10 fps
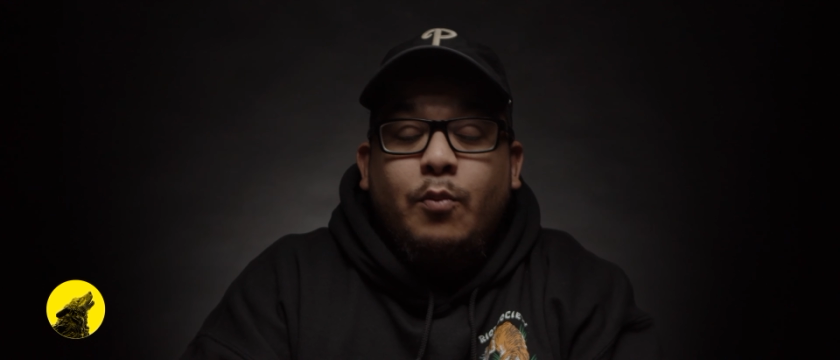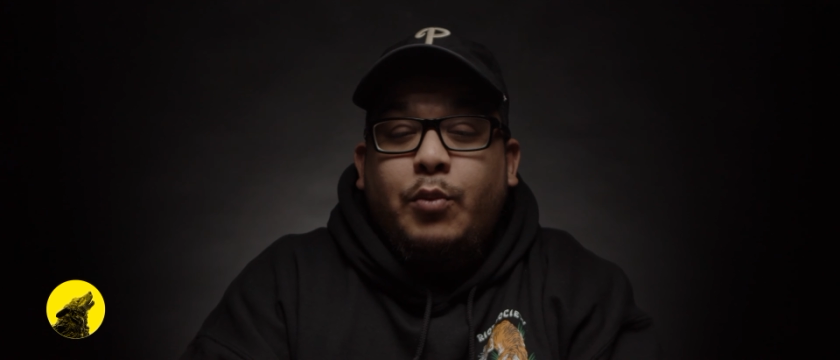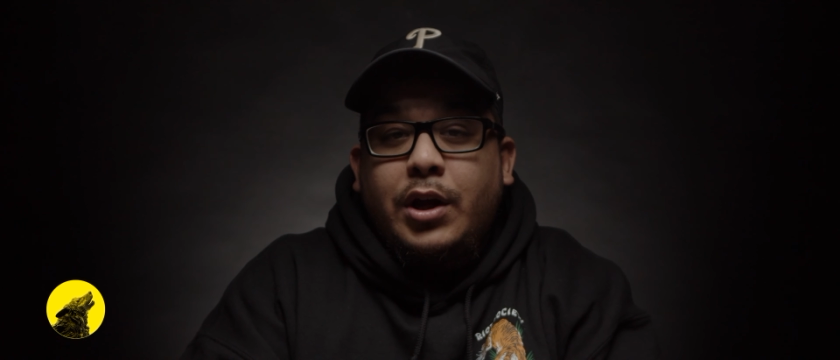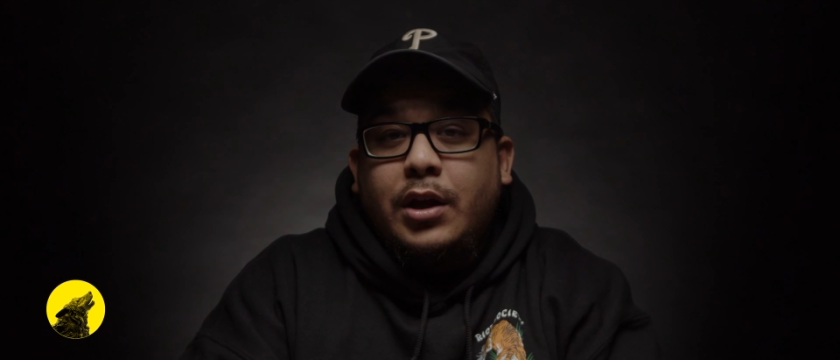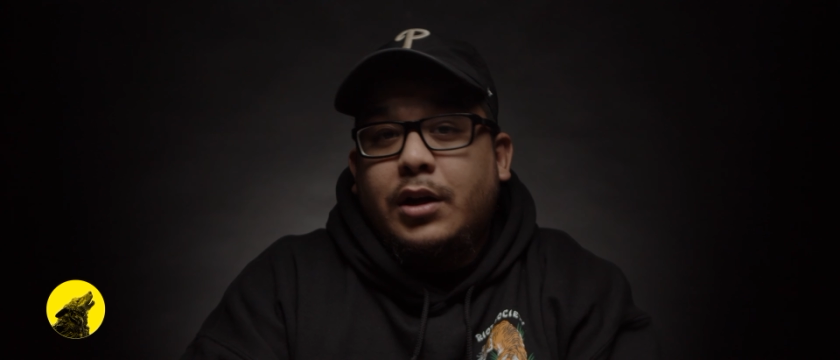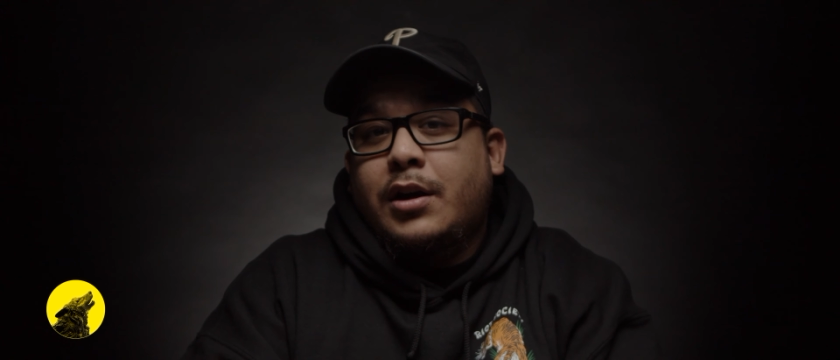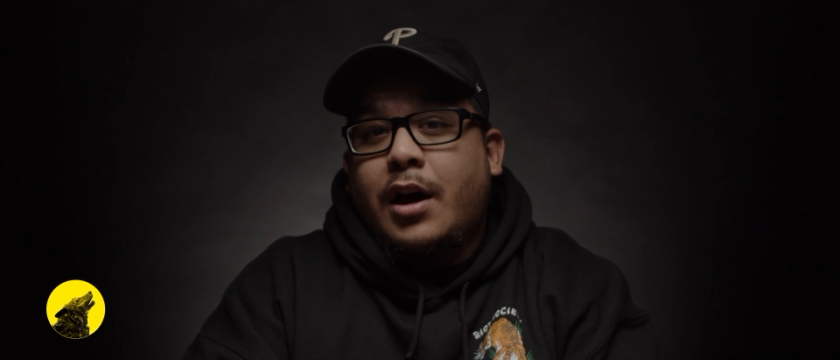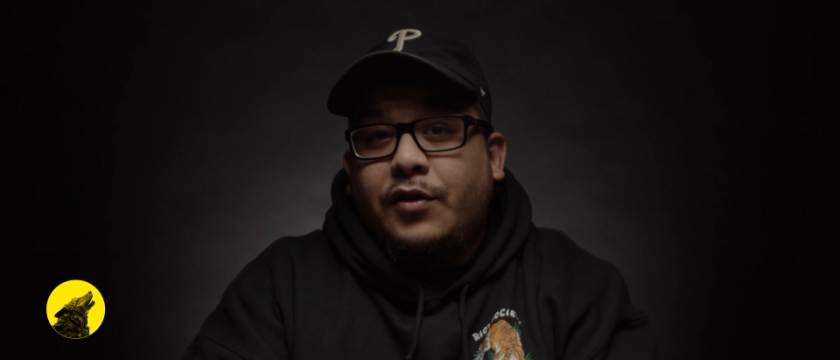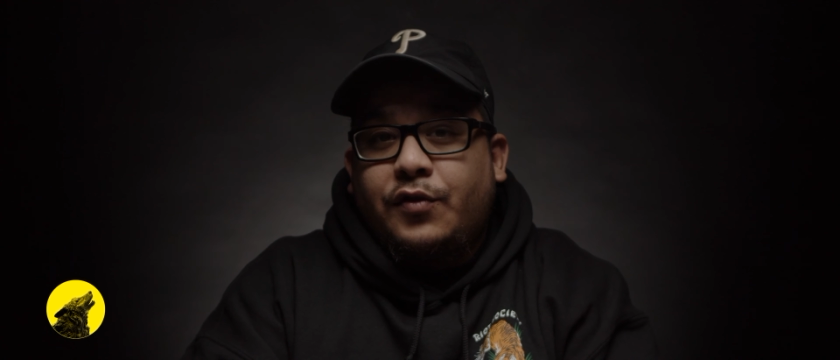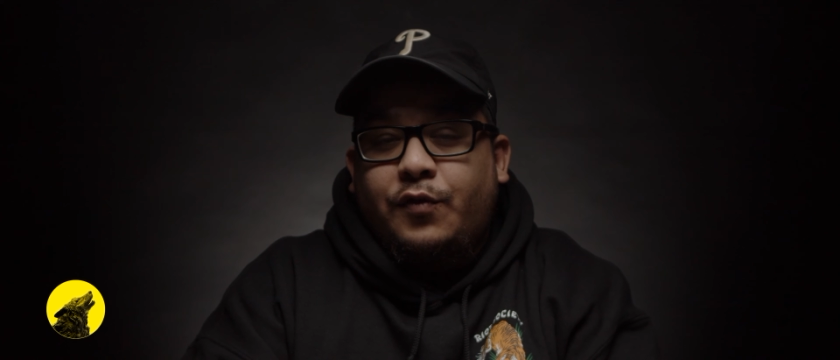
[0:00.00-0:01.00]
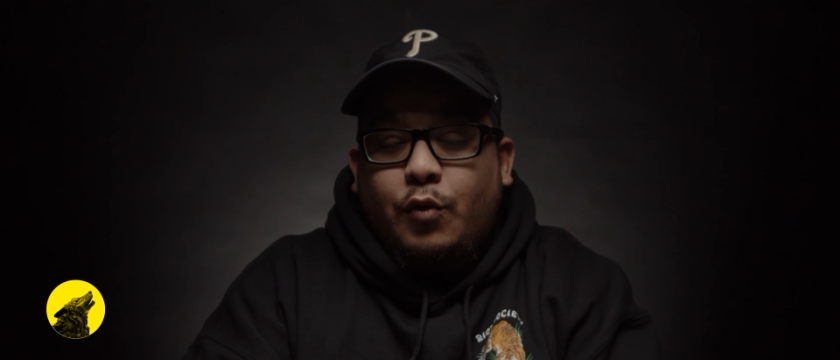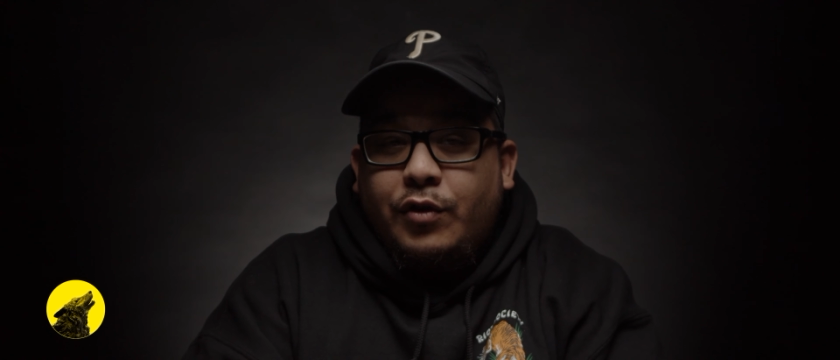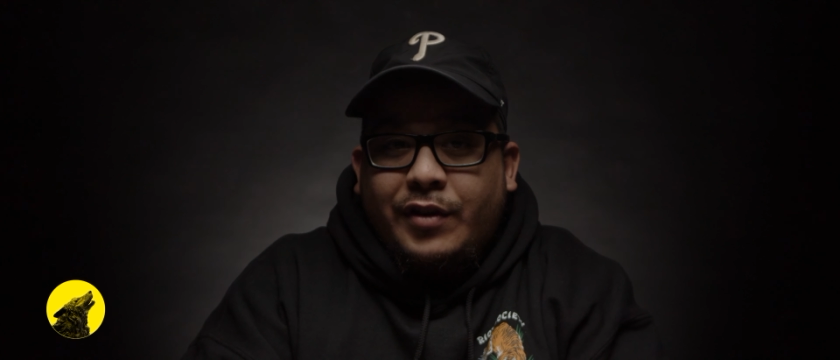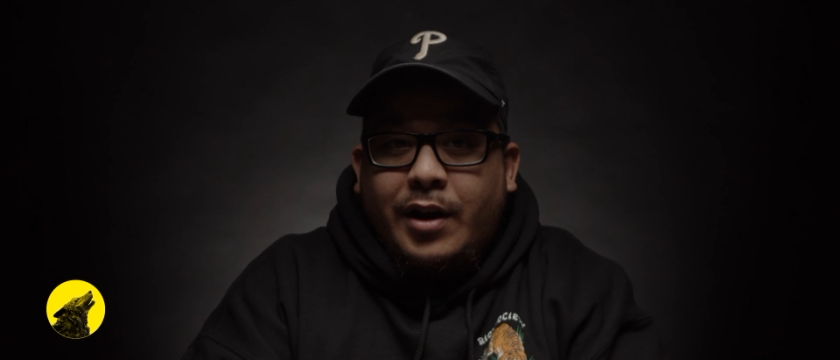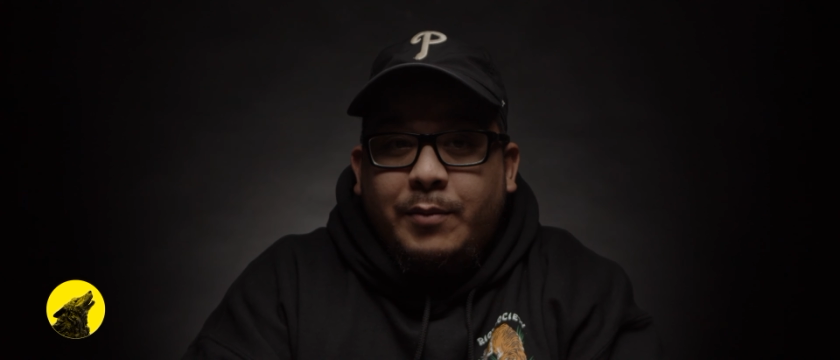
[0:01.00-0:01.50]
but costs
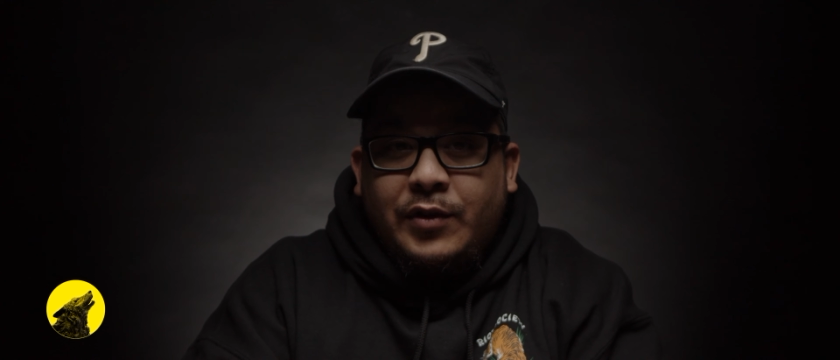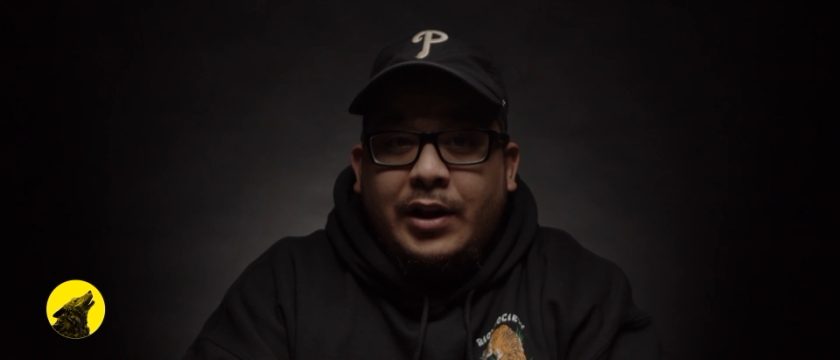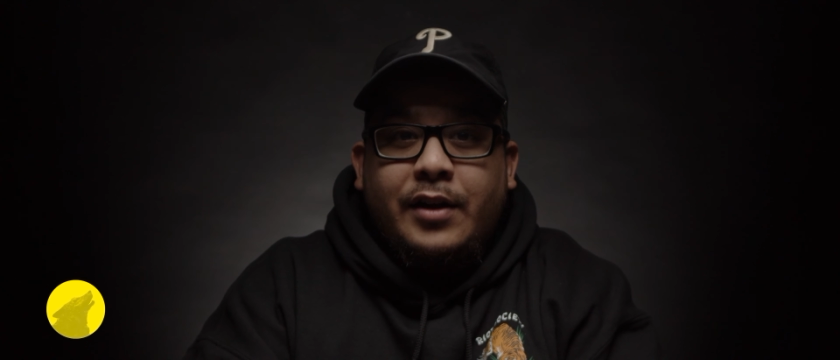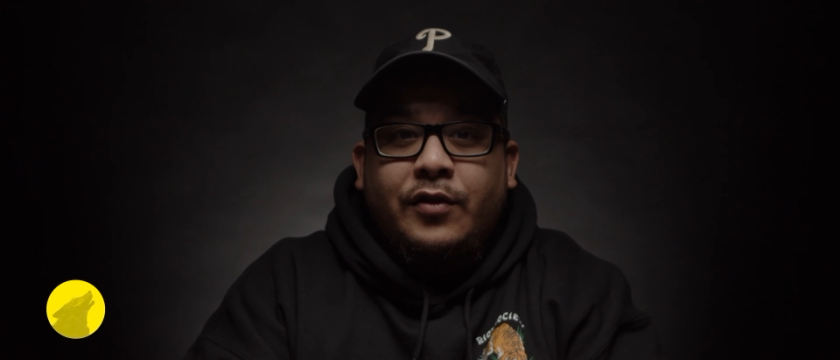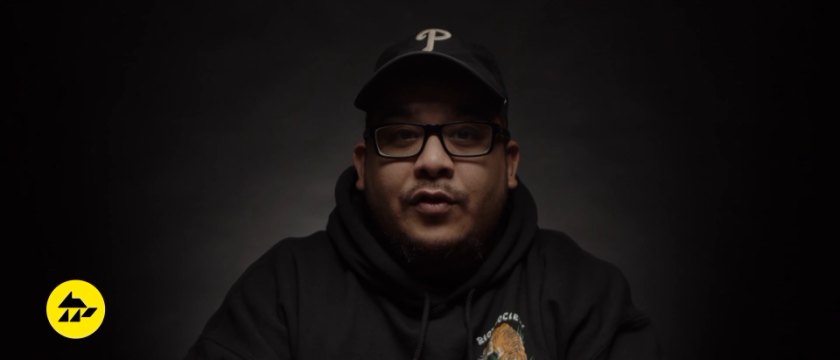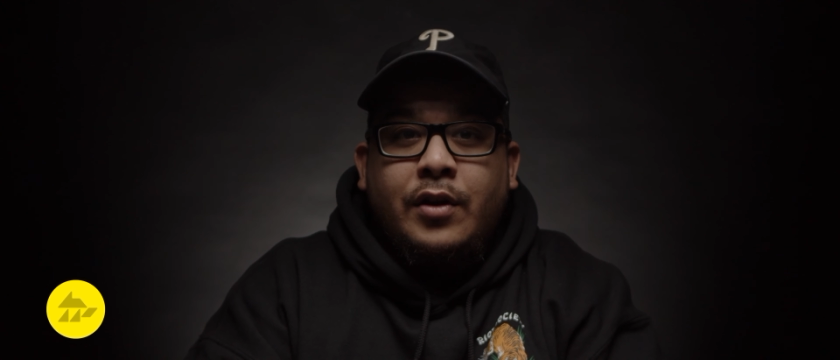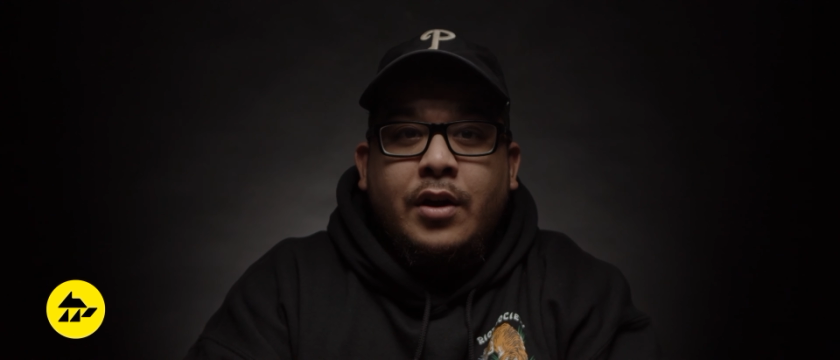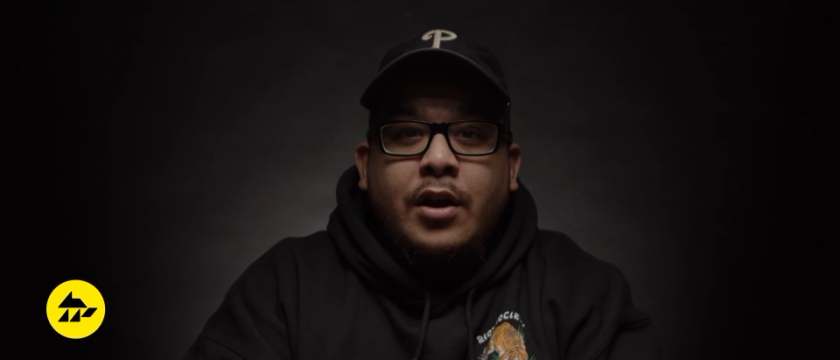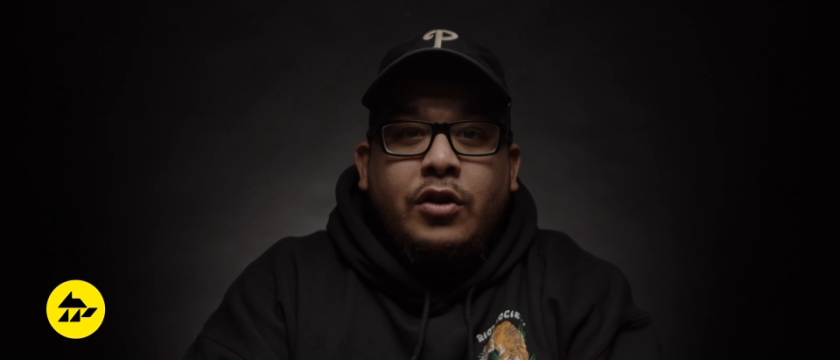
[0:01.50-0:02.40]
four times less.